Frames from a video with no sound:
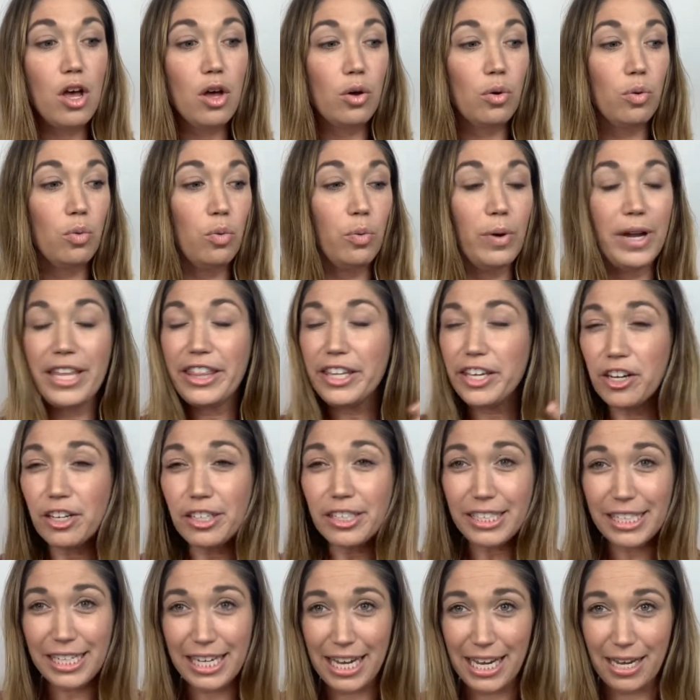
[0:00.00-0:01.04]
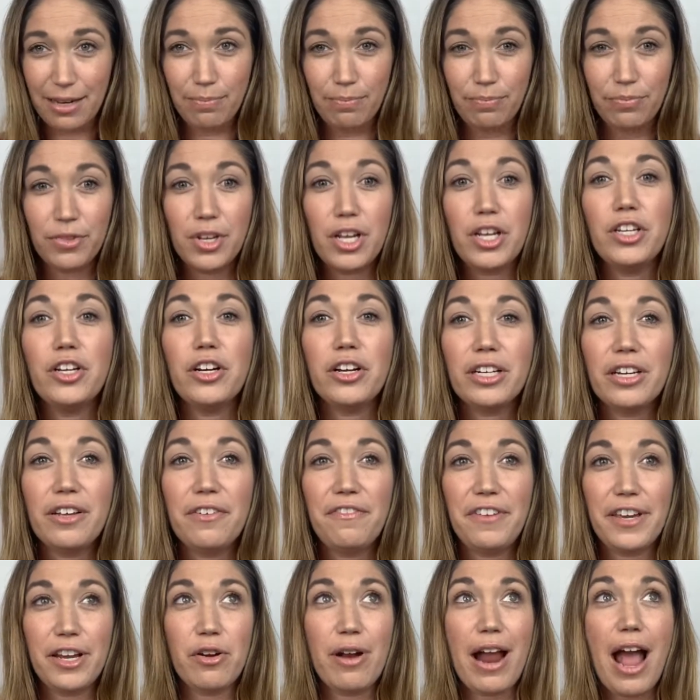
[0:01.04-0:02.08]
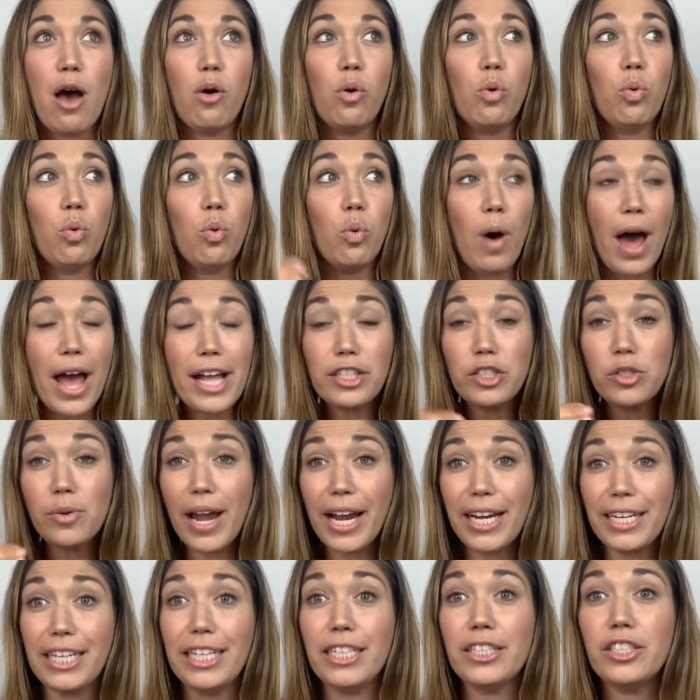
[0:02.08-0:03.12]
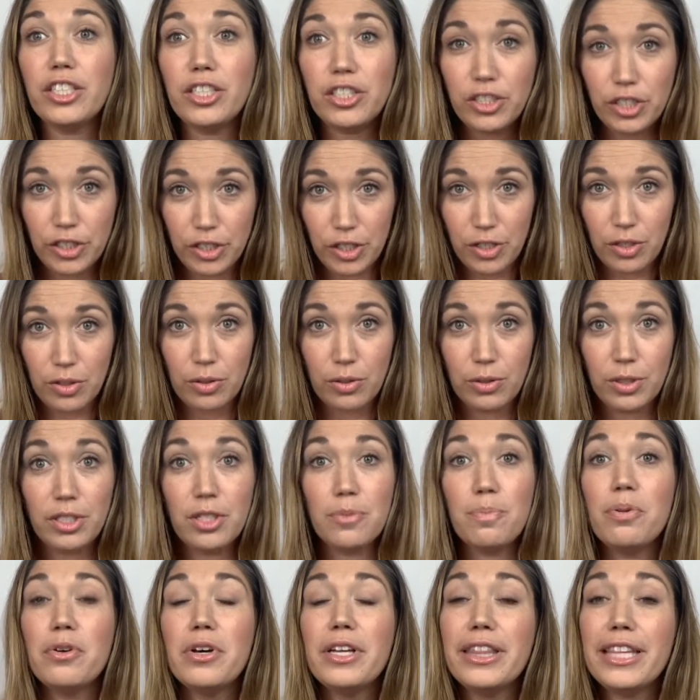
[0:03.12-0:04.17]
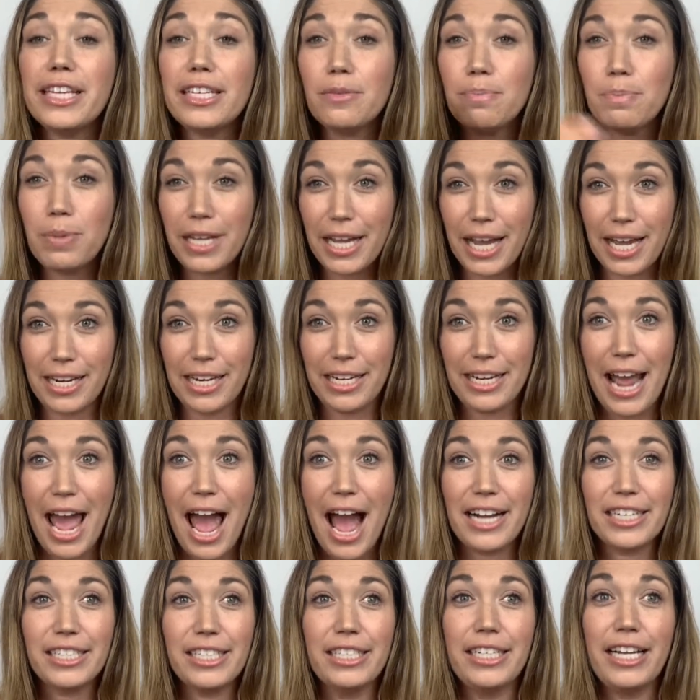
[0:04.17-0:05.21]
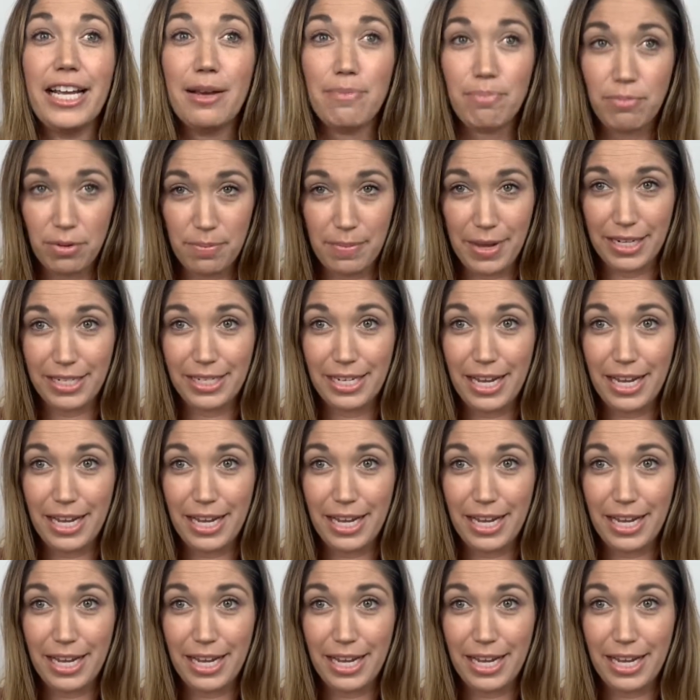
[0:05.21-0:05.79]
With your team, you're gonna figure out, what do I need to do to put this plan into action to implement